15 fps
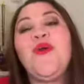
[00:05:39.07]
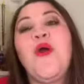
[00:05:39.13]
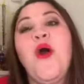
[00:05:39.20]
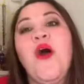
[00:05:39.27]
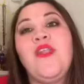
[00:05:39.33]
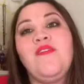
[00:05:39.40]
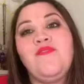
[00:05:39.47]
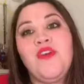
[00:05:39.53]
are
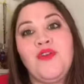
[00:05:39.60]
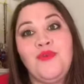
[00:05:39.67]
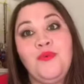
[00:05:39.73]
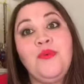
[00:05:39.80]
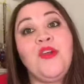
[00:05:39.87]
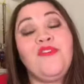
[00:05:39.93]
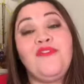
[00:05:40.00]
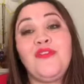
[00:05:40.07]
all of the new
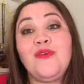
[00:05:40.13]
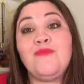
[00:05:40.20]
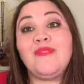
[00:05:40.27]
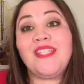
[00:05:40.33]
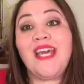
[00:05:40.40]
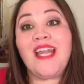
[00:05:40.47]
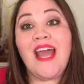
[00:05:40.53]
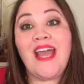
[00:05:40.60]

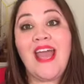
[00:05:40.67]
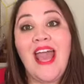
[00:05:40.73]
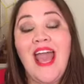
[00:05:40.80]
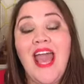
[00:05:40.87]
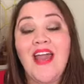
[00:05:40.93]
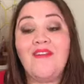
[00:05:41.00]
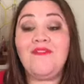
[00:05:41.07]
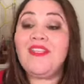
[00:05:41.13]
perfumes that I
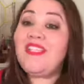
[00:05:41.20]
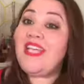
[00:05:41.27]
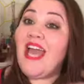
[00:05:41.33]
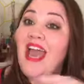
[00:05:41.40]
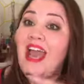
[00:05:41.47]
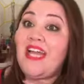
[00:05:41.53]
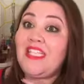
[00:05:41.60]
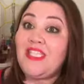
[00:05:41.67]
have
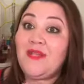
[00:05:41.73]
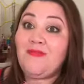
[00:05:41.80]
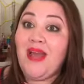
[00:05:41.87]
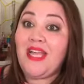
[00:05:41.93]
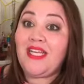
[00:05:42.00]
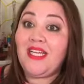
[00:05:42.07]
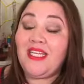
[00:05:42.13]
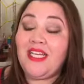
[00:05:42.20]
to add to
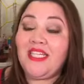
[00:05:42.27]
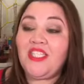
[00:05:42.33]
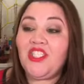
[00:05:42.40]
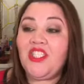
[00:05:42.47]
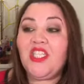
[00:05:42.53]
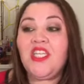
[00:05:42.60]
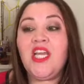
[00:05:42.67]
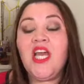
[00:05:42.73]
my
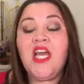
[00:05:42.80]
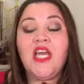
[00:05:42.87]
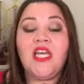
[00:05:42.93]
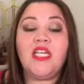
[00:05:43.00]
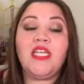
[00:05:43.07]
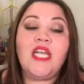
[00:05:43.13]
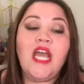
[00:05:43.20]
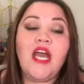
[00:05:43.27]
collection.
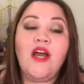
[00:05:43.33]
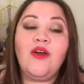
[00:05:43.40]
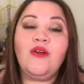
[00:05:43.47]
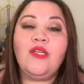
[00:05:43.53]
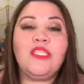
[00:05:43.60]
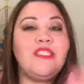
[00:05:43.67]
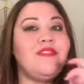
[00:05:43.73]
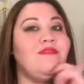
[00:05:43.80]

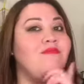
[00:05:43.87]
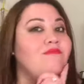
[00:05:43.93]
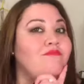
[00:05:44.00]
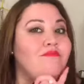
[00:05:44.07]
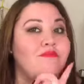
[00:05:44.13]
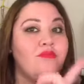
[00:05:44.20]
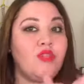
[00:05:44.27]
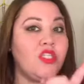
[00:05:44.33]
Now,
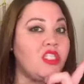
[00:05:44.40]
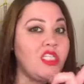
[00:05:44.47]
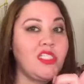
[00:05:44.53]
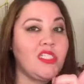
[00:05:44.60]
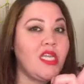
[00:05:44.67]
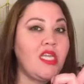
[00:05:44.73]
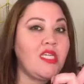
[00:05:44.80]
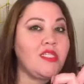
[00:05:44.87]
we're
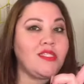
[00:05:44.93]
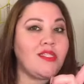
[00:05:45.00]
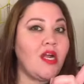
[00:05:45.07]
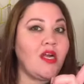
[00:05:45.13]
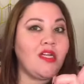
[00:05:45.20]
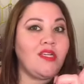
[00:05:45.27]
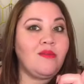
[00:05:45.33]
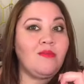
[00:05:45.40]
just getting
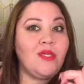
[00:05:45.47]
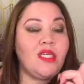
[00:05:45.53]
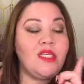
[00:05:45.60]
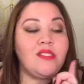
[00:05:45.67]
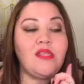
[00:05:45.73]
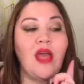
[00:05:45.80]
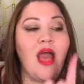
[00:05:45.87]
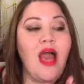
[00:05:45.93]
started
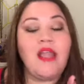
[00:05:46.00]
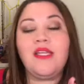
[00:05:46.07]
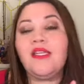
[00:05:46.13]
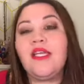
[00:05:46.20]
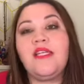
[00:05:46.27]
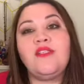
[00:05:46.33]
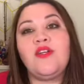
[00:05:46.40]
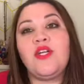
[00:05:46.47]
because the
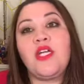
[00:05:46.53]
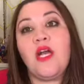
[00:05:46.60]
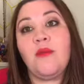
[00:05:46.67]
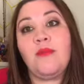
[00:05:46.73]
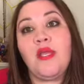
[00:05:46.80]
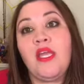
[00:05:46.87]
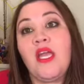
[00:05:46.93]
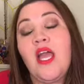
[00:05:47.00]
holidays are
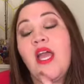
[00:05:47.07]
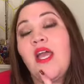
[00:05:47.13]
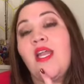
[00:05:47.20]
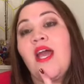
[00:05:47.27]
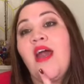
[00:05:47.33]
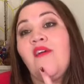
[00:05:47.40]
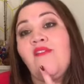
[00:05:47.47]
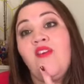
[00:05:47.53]
coming
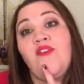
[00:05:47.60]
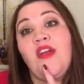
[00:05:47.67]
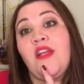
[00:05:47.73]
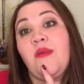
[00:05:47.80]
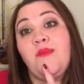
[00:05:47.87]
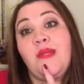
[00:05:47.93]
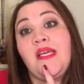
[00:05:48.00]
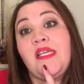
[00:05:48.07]
and I've
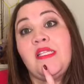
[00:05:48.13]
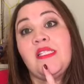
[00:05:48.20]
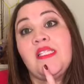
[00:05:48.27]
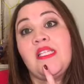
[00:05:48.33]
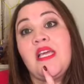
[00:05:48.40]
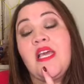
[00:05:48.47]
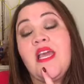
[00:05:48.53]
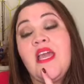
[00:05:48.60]
already
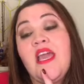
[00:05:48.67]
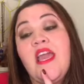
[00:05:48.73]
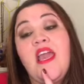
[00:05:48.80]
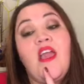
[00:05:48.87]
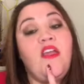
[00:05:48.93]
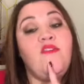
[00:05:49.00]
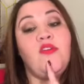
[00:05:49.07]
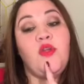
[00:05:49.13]
placed
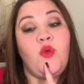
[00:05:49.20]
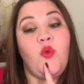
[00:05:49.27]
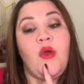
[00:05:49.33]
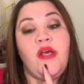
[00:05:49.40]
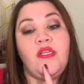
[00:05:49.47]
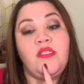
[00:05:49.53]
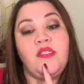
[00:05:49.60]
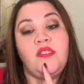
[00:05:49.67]
a
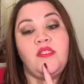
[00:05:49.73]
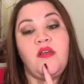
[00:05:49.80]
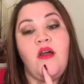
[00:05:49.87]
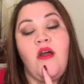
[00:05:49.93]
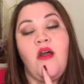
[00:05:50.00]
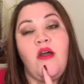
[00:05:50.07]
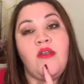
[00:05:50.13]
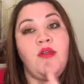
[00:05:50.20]
request
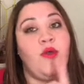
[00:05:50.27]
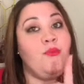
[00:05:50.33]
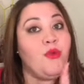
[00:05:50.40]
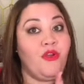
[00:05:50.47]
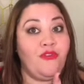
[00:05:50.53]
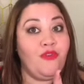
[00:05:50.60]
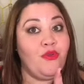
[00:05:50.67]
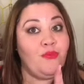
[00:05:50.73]
on a
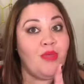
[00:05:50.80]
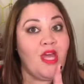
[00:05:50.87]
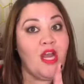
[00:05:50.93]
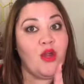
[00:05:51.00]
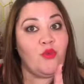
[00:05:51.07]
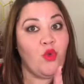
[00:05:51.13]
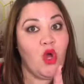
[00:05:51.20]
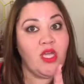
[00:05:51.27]
perfume that
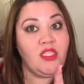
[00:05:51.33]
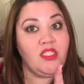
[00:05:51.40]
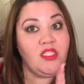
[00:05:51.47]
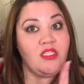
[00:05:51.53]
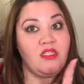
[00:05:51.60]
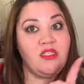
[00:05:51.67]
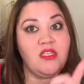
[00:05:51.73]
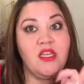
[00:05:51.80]
I
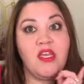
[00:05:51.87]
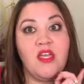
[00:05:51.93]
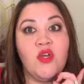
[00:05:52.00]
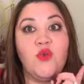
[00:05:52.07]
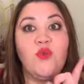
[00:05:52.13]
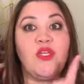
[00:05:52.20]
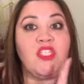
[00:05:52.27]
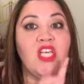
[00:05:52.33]
want
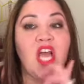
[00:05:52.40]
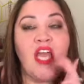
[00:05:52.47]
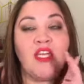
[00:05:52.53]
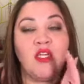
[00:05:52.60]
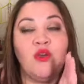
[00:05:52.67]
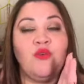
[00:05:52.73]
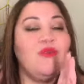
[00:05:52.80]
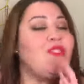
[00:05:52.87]
which I
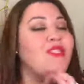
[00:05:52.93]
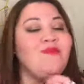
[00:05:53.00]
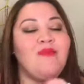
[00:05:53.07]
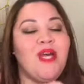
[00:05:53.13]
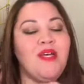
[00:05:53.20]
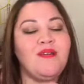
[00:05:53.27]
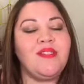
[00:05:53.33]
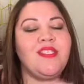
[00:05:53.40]
know
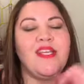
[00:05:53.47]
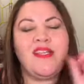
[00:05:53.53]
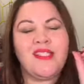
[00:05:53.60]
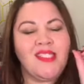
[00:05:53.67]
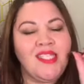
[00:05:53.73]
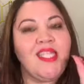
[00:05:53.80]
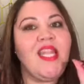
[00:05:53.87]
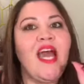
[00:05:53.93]
smells
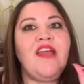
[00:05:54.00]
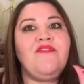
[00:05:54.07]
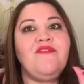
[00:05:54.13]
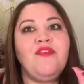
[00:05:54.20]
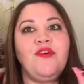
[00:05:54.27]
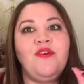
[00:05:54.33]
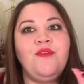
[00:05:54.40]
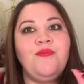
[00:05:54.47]

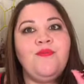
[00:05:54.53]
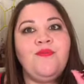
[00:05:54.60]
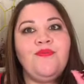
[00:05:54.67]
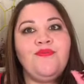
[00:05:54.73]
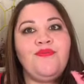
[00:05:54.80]
delightful.